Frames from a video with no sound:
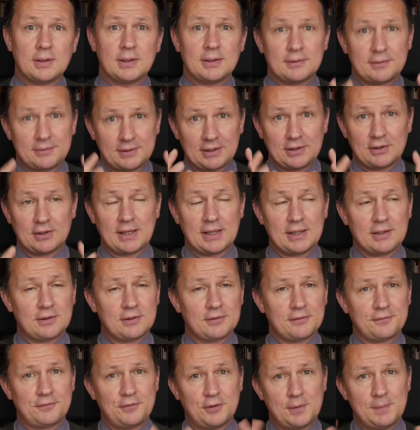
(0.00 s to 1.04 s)
single
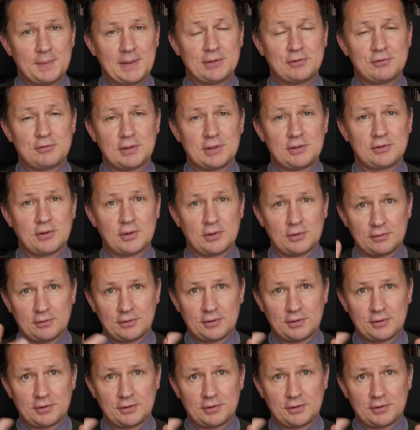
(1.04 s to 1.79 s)
form entry, so